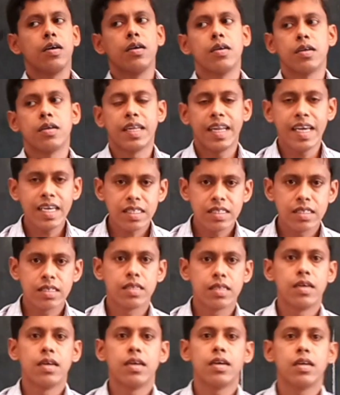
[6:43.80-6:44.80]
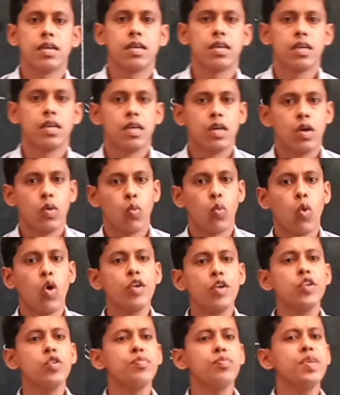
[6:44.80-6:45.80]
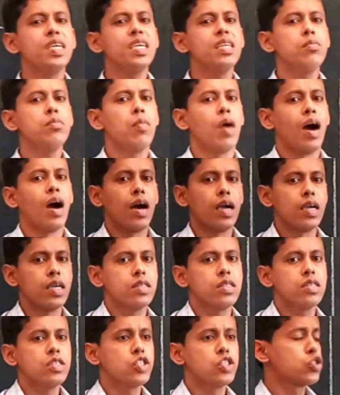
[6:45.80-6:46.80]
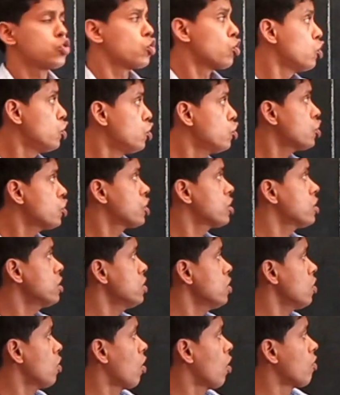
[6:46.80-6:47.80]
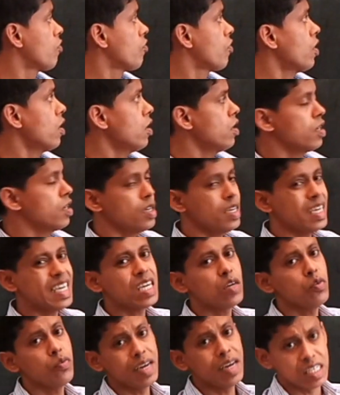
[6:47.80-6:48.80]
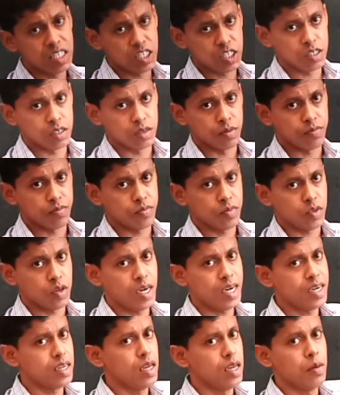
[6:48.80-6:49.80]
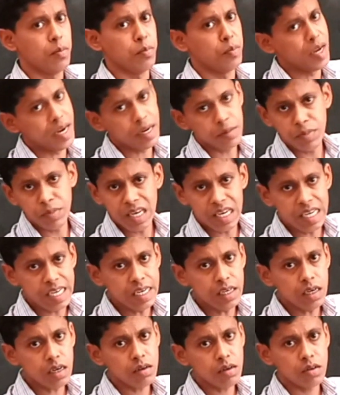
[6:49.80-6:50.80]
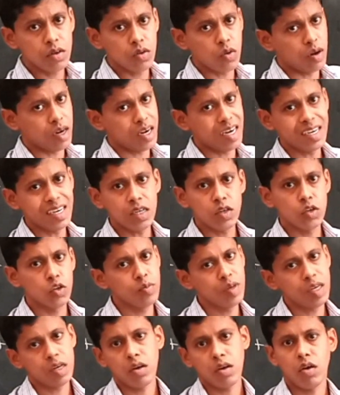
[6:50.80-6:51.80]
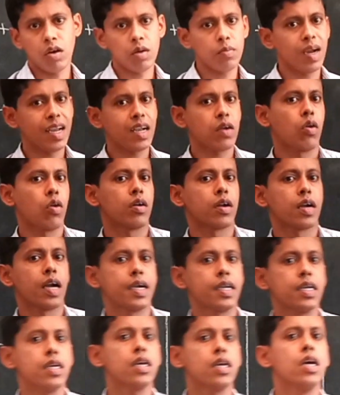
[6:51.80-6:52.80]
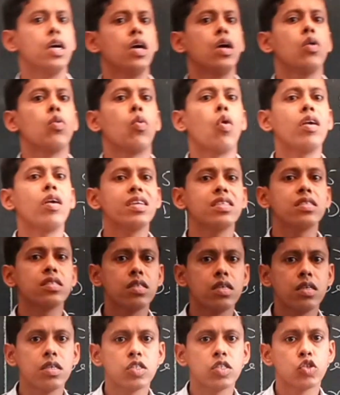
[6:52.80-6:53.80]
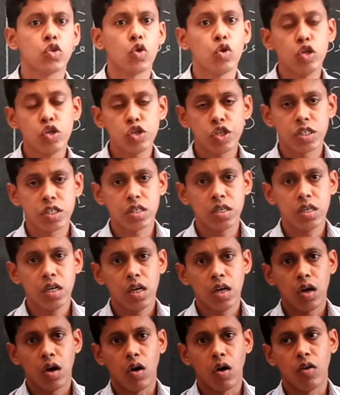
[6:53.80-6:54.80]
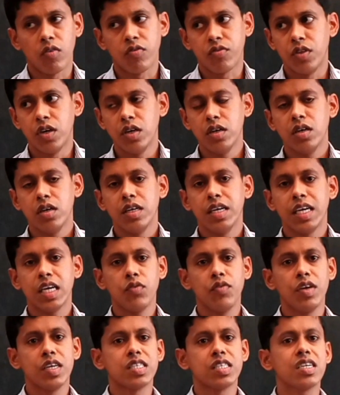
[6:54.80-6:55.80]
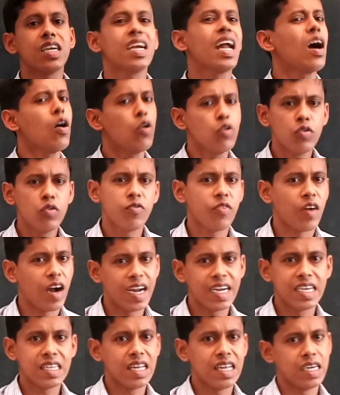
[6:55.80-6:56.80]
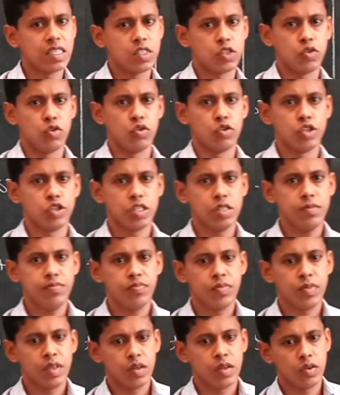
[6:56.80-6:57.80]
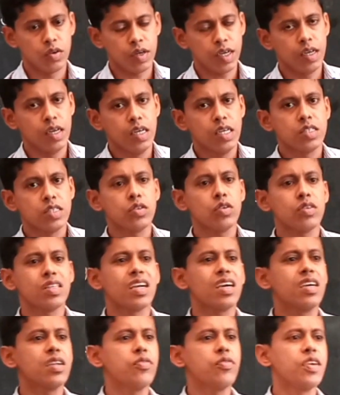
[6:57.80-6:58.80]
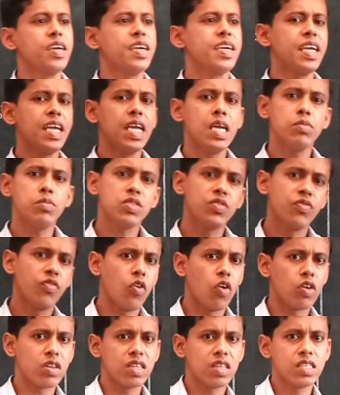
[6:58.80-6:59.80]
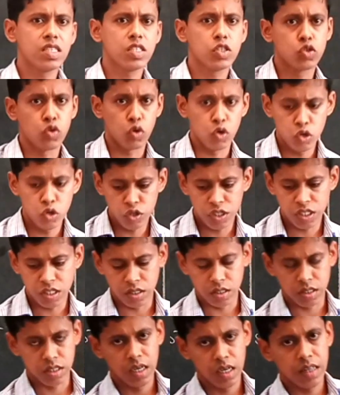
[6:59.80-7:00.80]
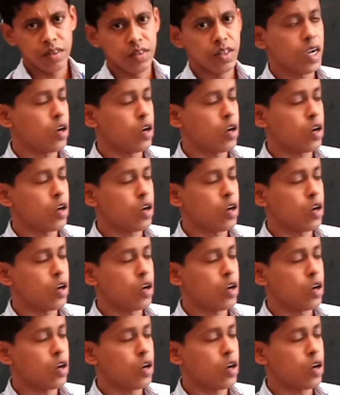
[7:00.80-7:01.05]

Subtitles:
next, what do you mean by the solution of a equation? Alright. May it be linear, quadratic, cubic, or biquadratic. What is the solution of the equation, and how to find that solution? Okay. So, there are different names for these solutions. They